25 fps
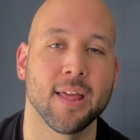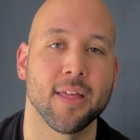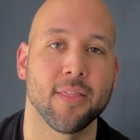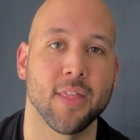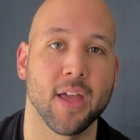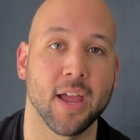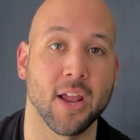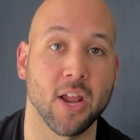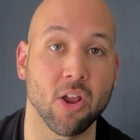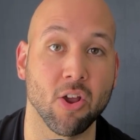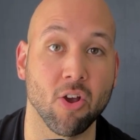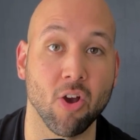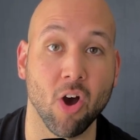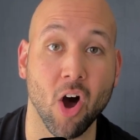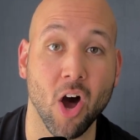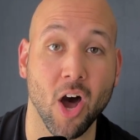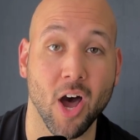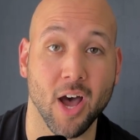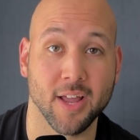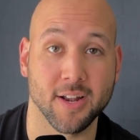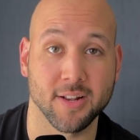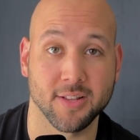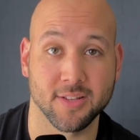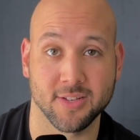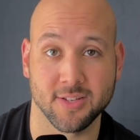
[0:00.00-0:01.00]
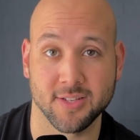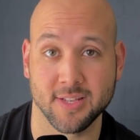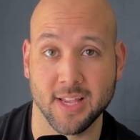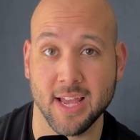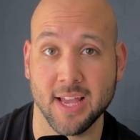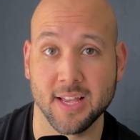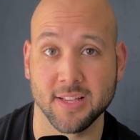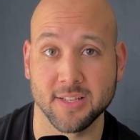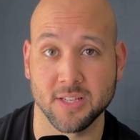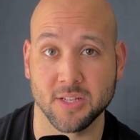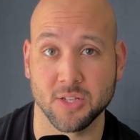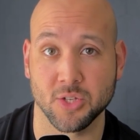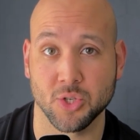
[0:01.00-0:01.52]
that God
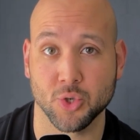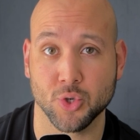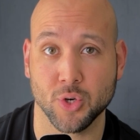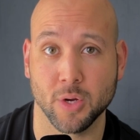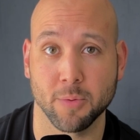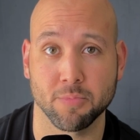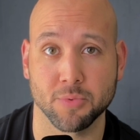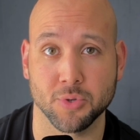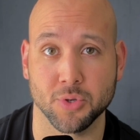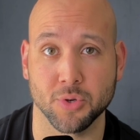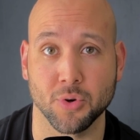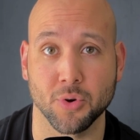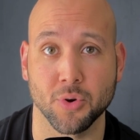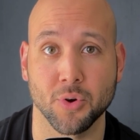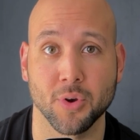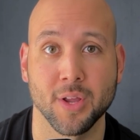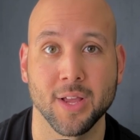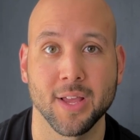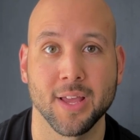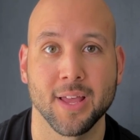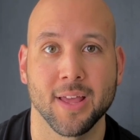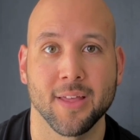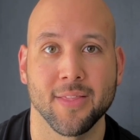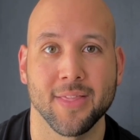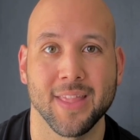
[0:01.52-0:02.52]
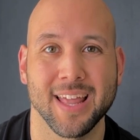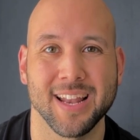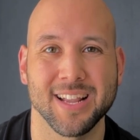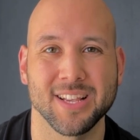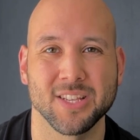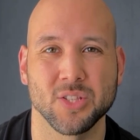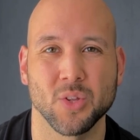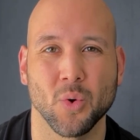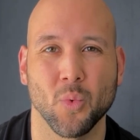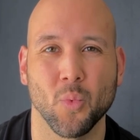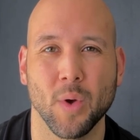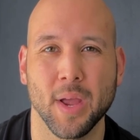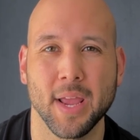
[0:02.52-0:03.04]
says in Scripture that
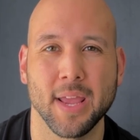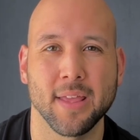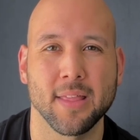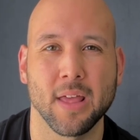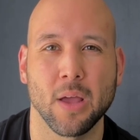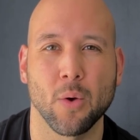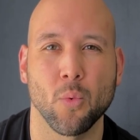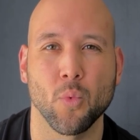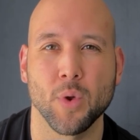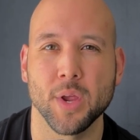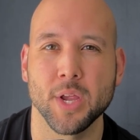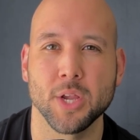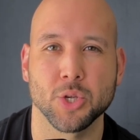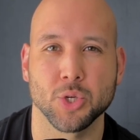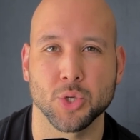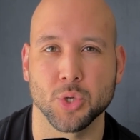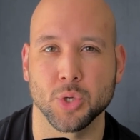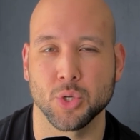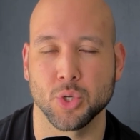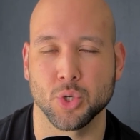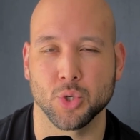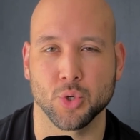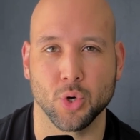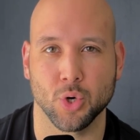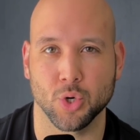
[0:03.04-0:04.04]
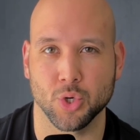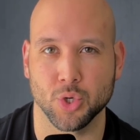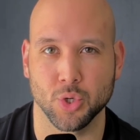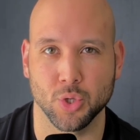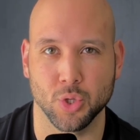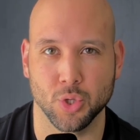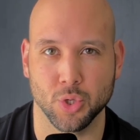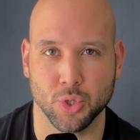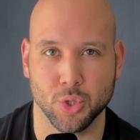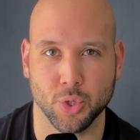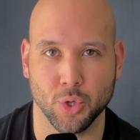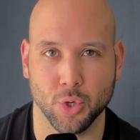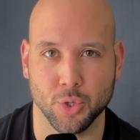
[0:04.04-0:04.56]
is the way that we should structure
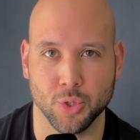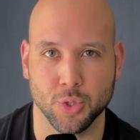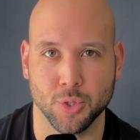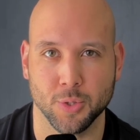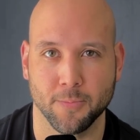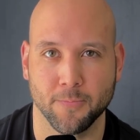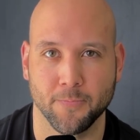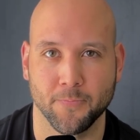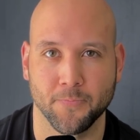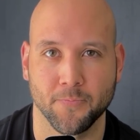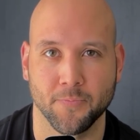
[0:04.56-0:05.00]
the church.